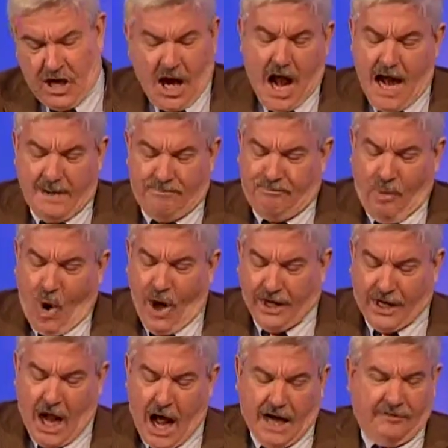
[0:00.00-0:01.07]
and I'd
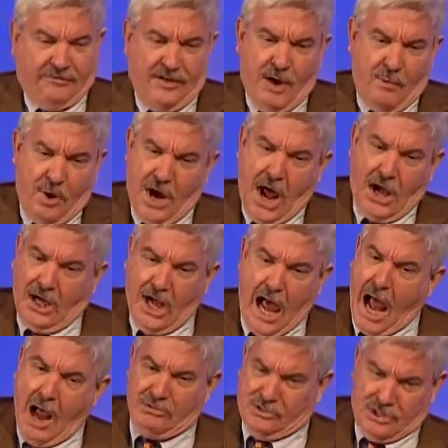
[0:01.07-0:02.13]
boycott if they were not
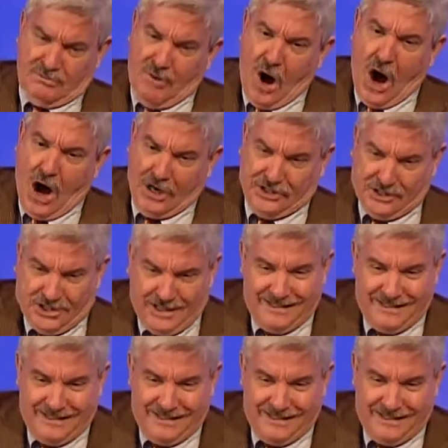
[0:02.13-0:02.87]
allowed to march.